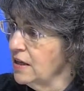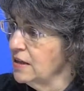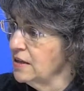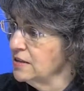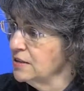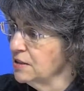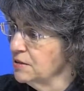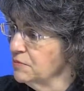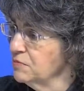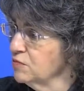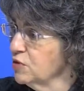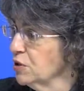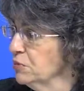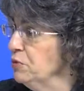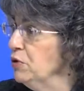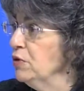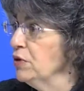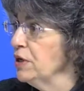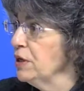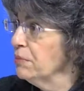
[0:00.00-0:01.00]
as a
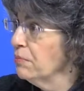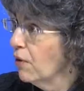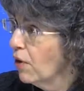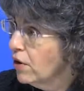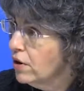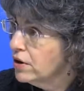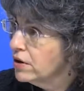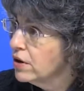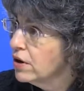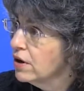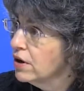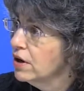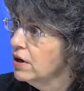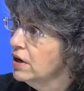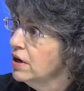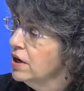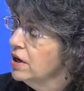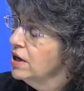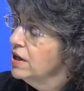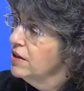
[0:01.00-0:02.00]
community partner,
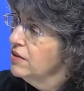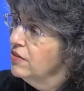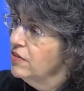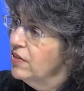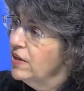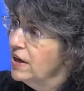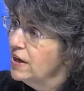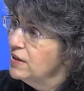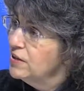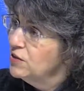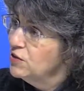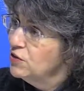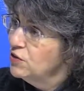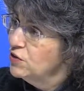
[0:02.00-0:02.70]
that